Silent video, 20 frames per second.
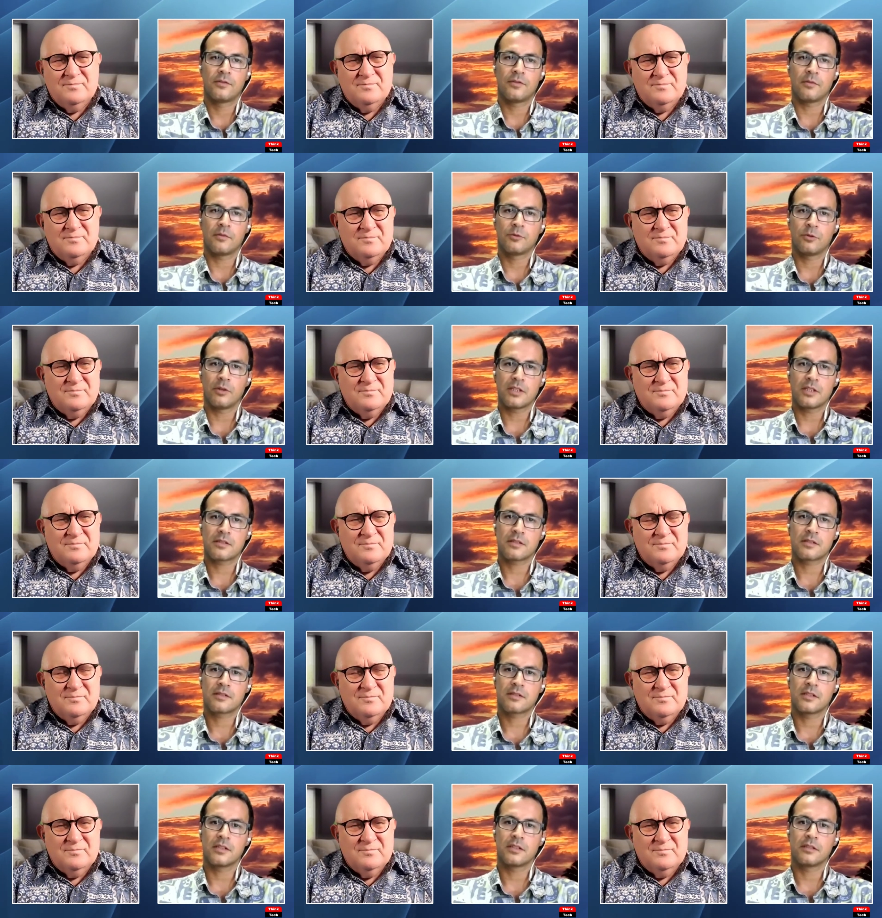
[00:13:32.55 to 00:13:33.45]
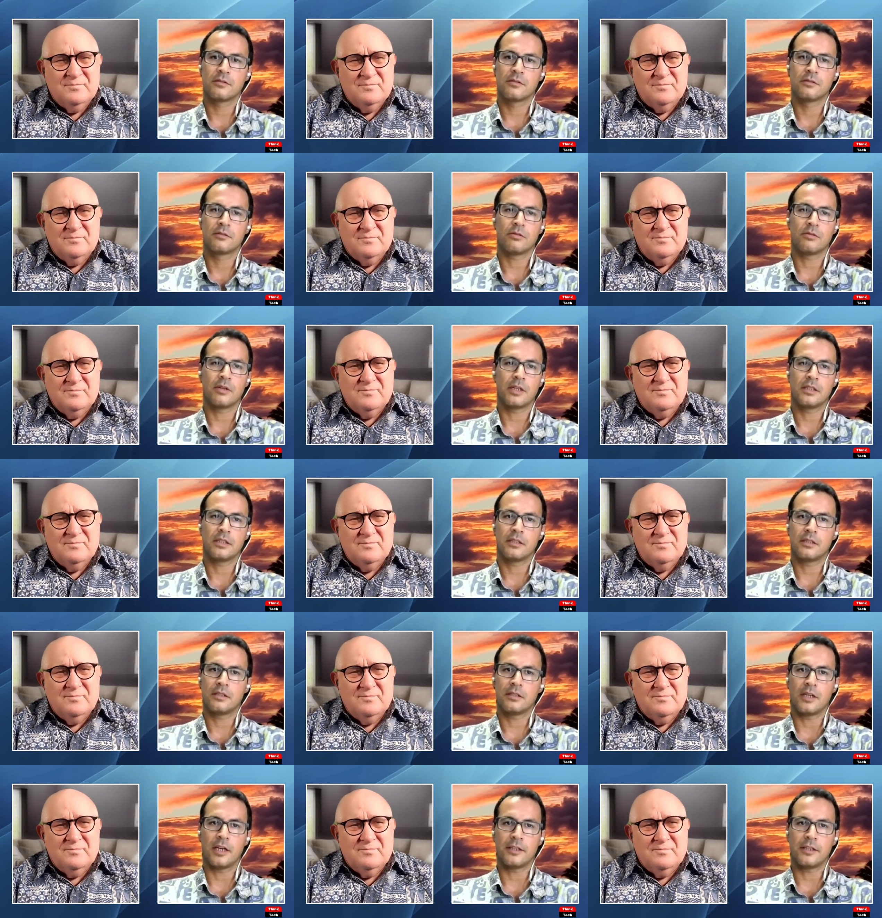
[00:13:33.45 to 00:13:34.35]
Speaker 1: from 2016 to
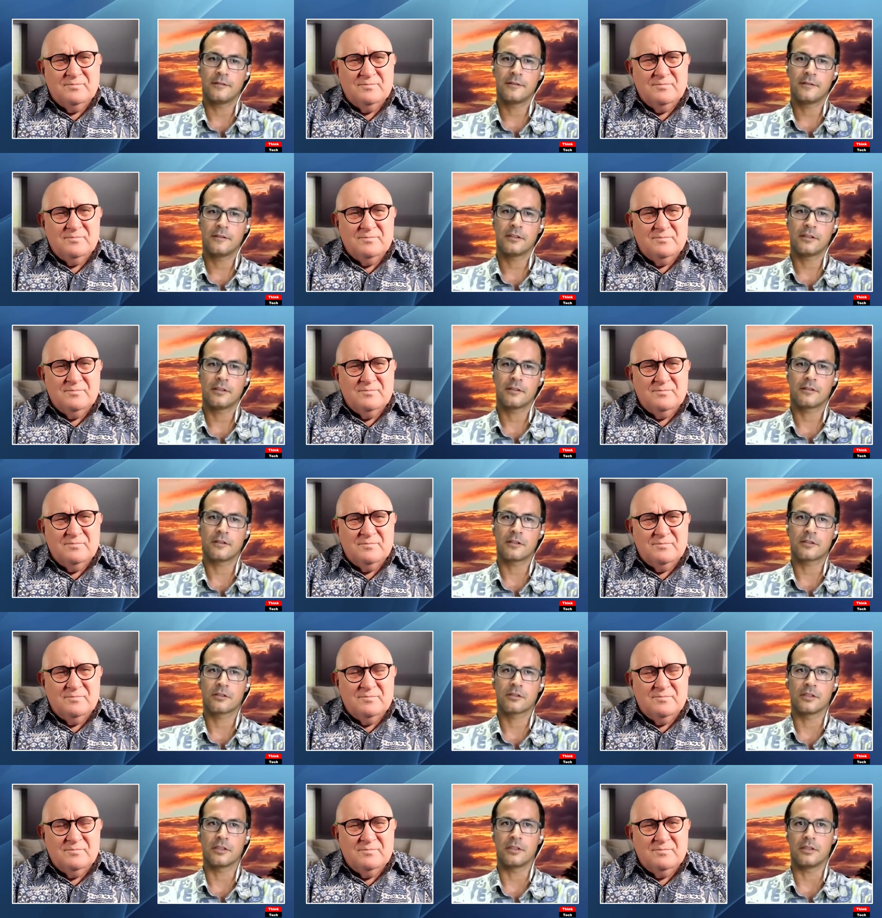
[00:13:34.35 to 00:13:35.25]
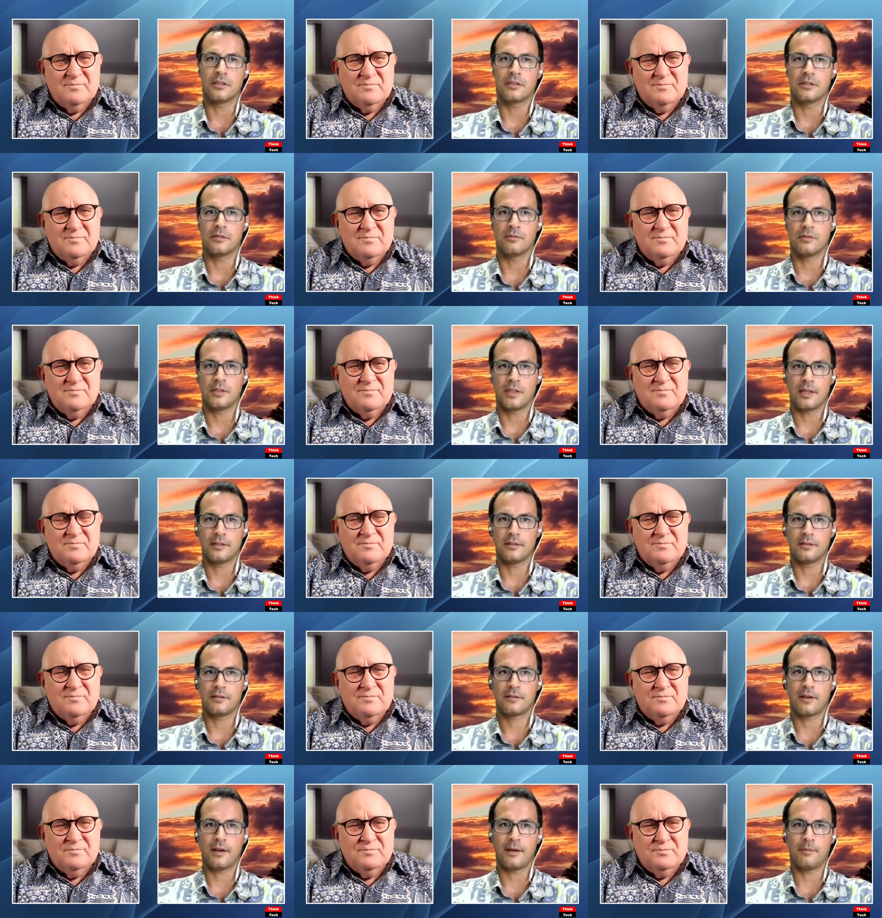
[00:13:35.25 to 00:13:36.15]
2019, essentially, we had
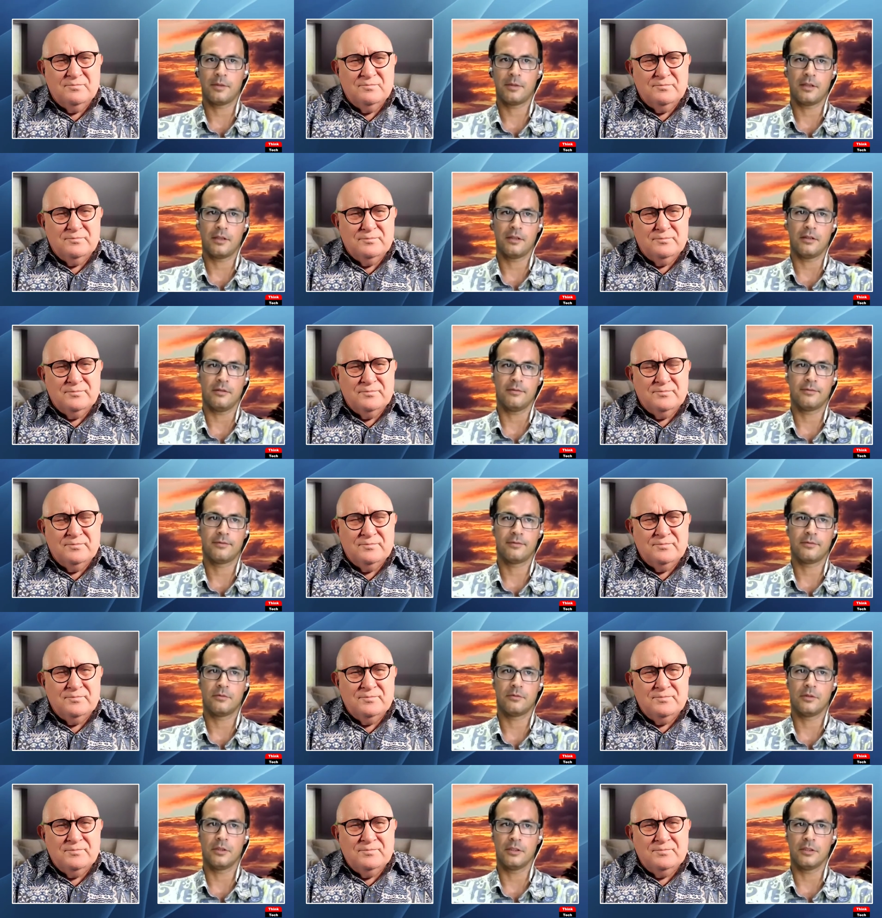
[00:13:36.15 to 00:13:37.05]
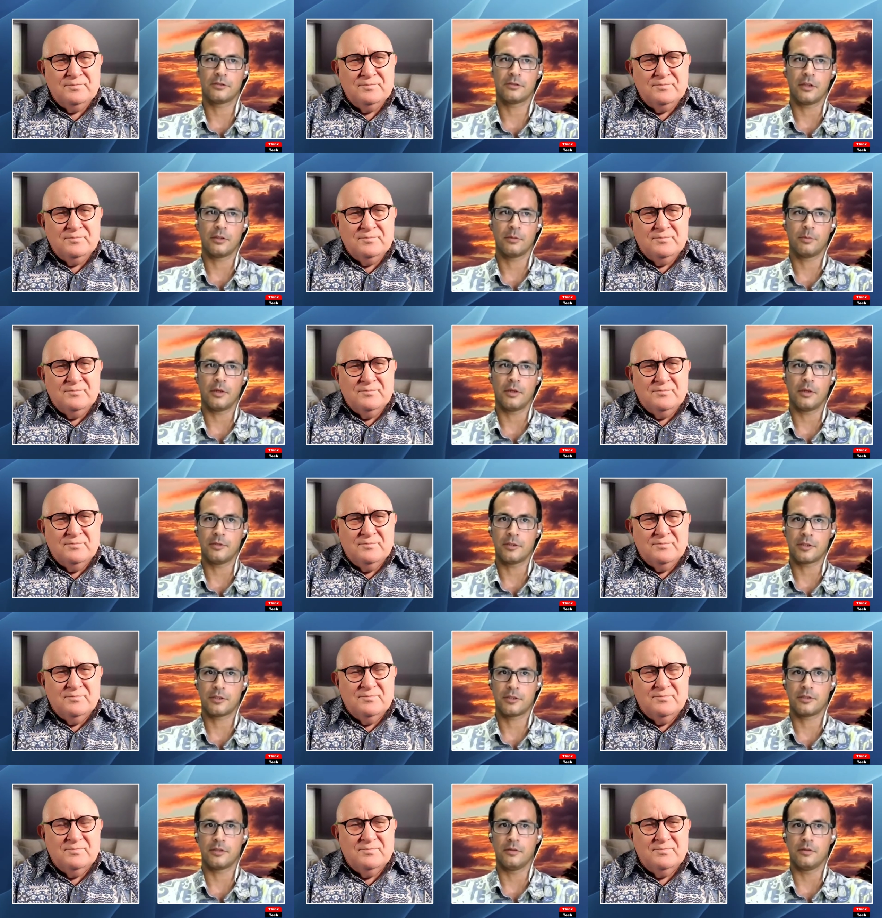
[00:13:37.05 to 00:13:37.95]
this campaign of really trying to publish
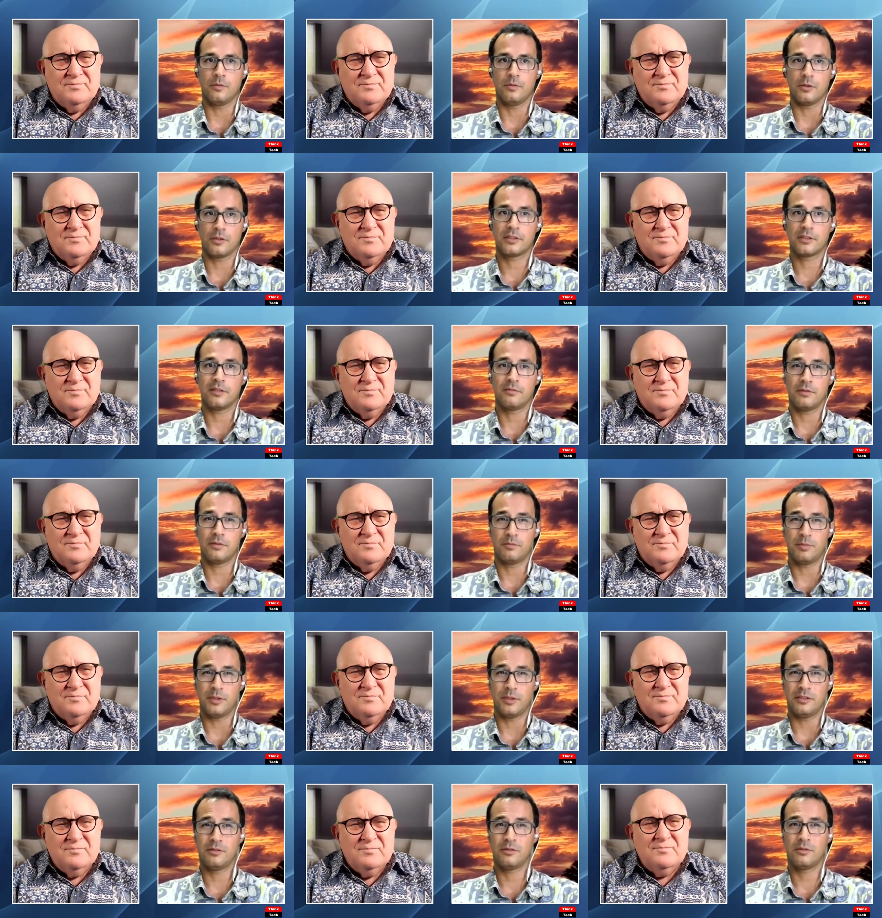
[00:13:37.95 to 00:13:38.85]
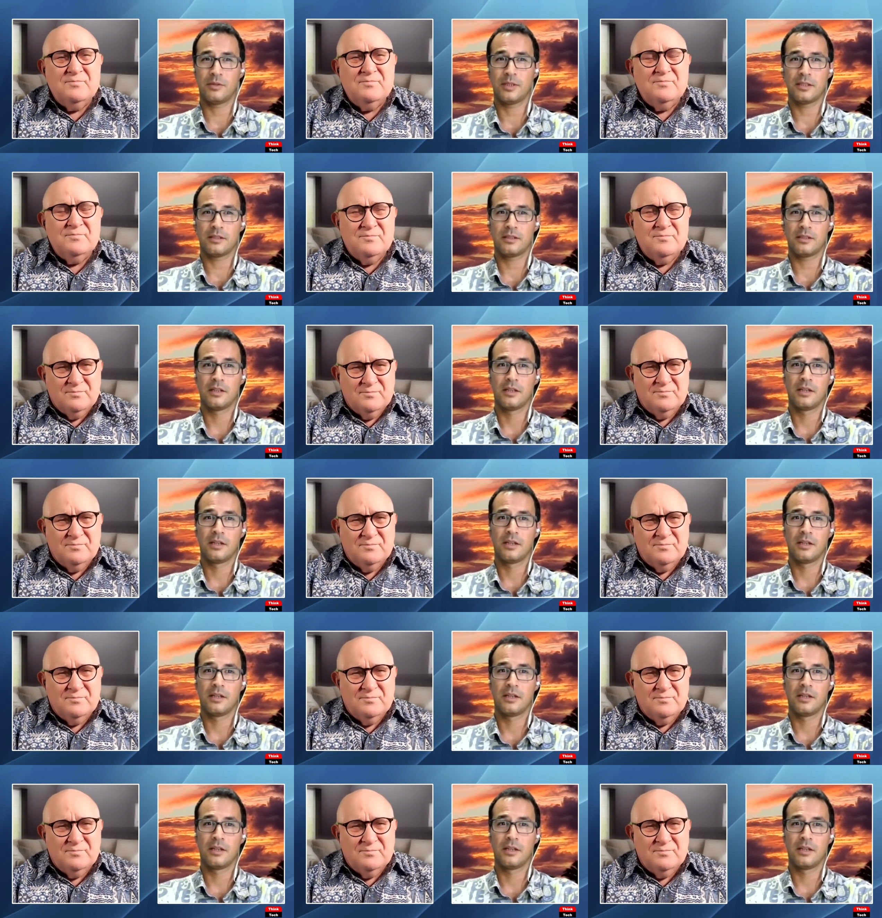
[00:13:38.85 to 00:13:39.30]
the work that we've been doing.